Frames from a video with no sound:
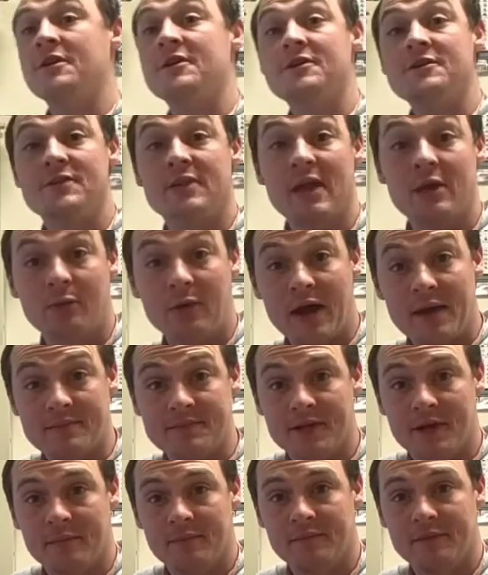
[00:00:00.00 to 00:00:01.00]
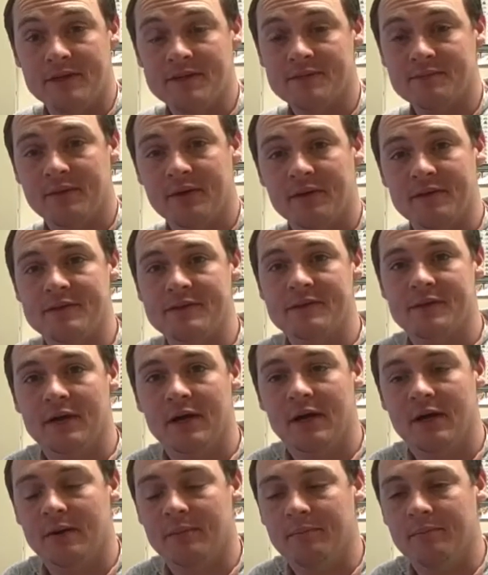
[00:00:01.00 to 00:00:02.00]
So that wraps up this month's
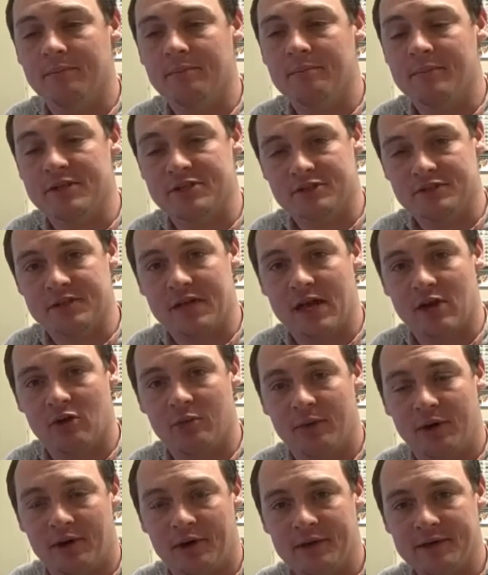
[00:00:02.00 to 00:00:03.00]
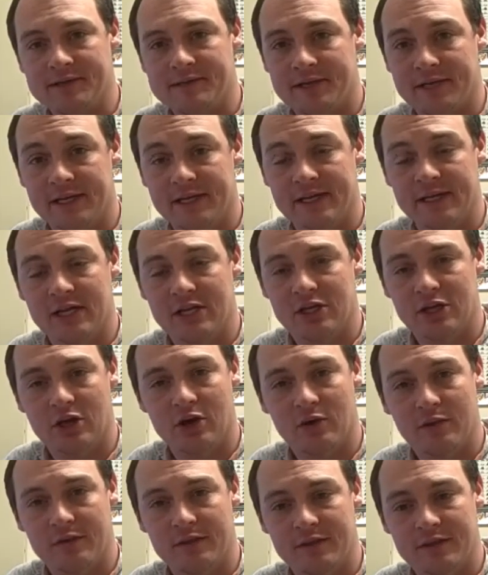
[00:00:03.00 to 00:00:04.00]
mystery tackle box. And again,
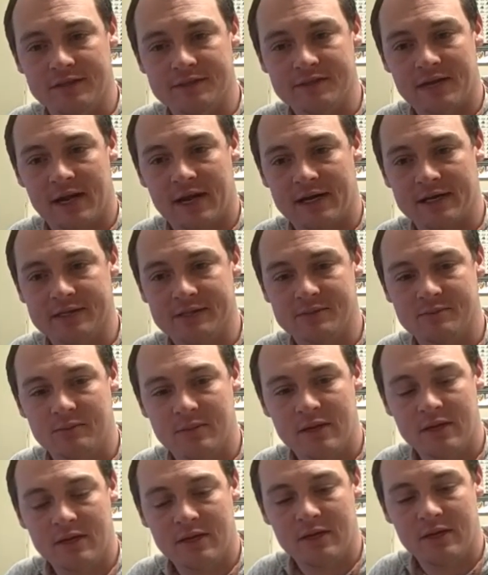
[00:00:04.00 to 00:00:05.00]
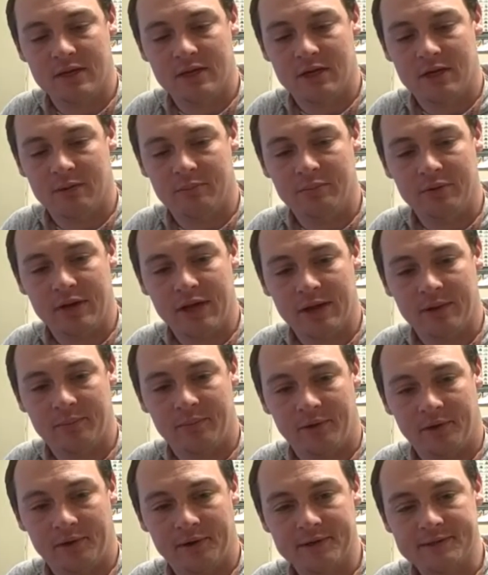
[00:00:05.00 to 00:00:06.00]
these guys put out a
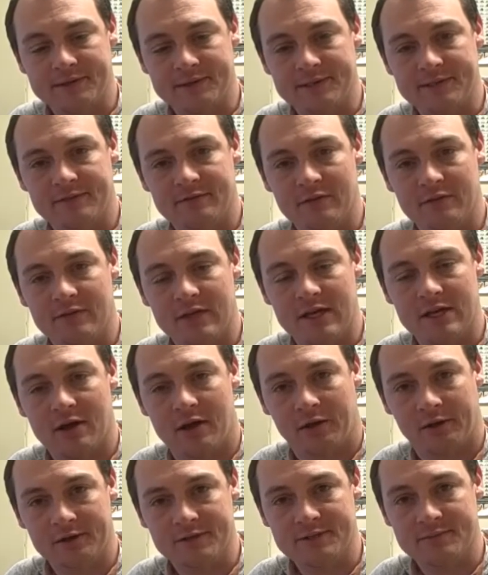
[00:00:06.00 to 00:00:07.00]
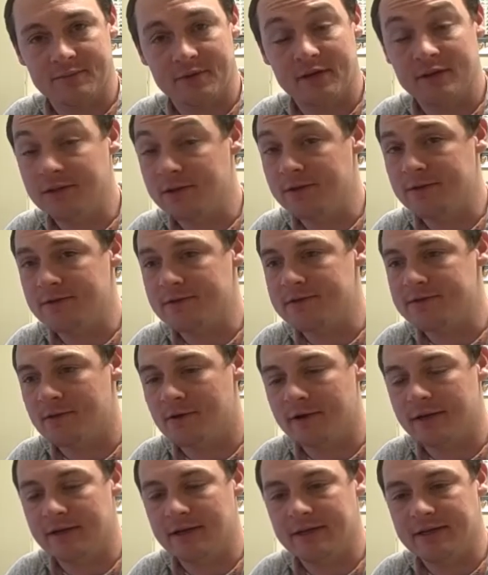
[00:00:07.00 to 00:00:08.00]
box that's $15 a month. You can
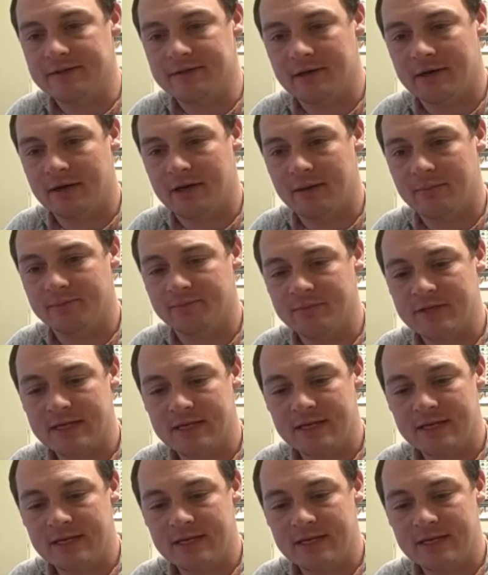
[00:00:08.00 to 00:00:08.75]
start at any time.